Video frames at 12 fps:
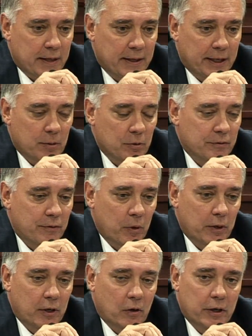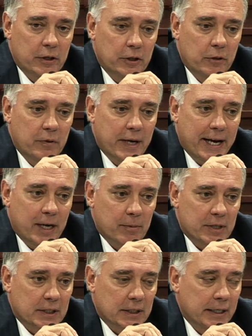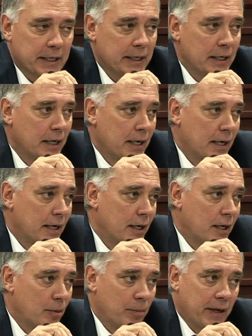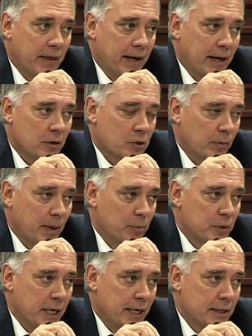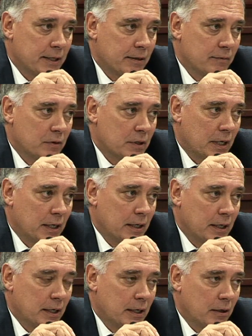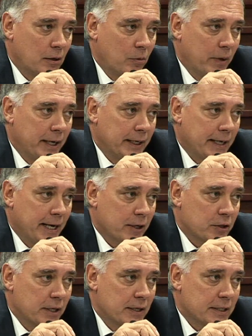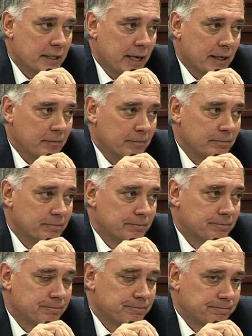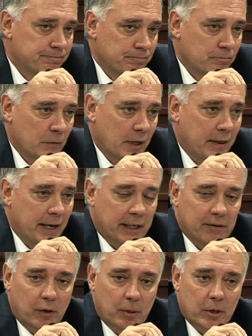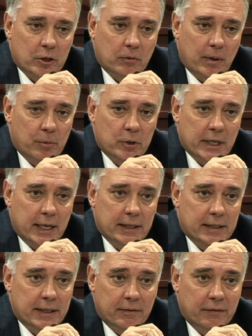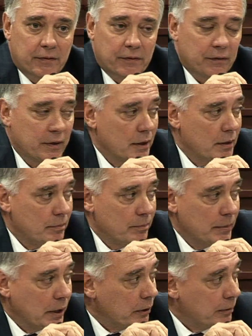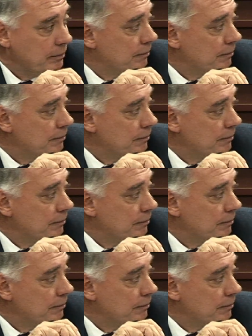I think it was voted on unanimously by the House of Representatives and awaiting action in the Senate. Thank you very much, Representative Miller.